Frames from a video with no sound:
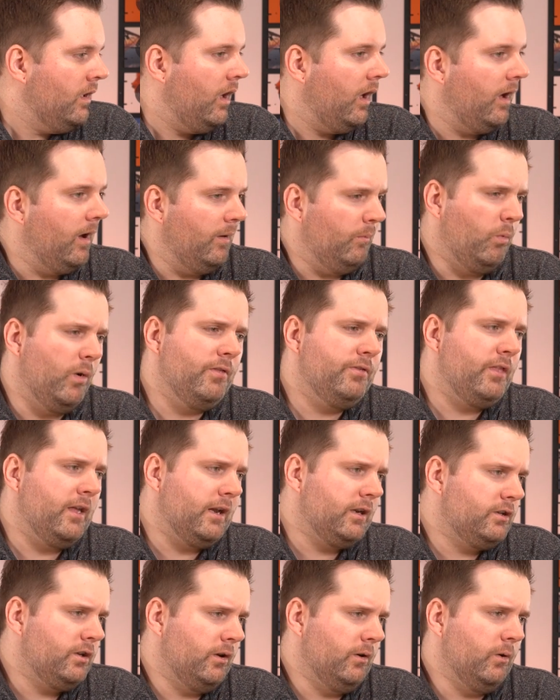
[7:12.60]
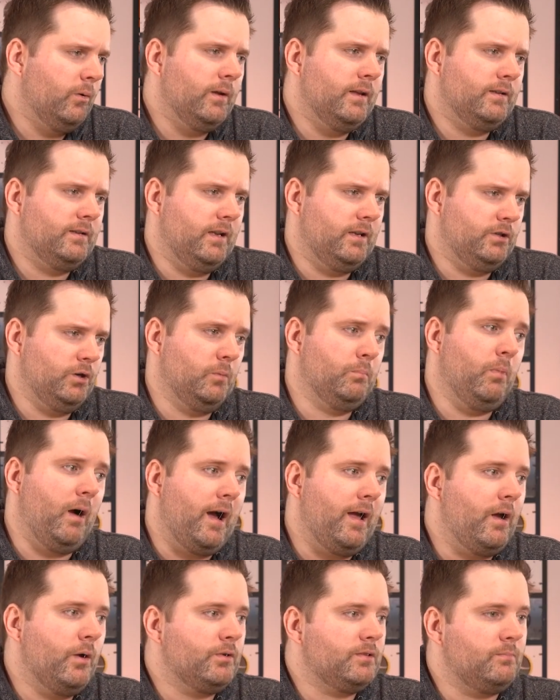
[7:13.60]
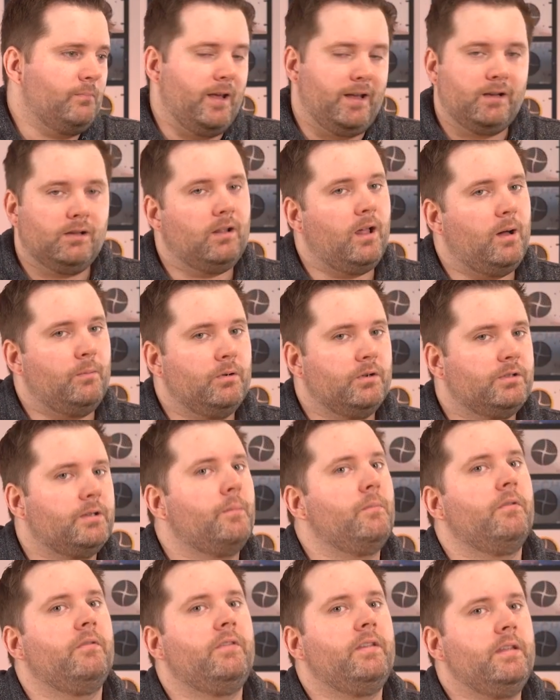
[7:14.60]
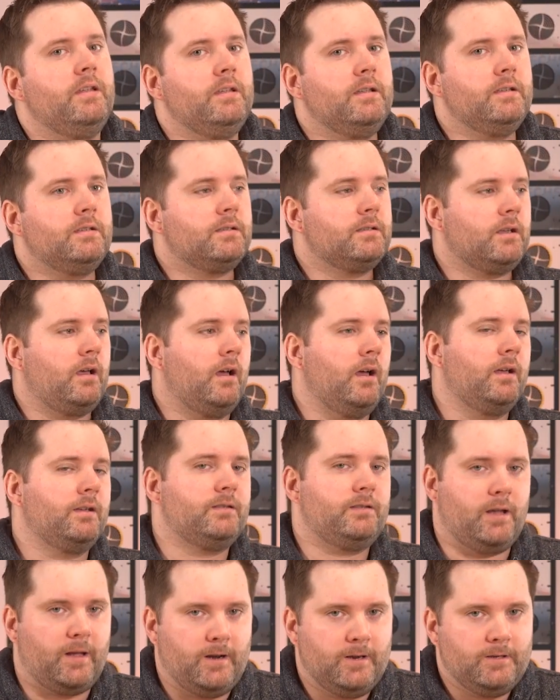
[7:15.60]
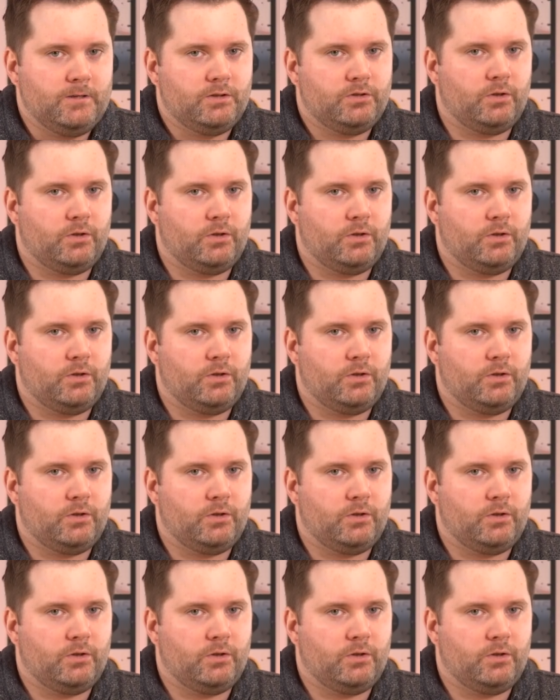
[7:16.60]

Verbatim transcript: One thing too is your BIOS may clobber some of these settings,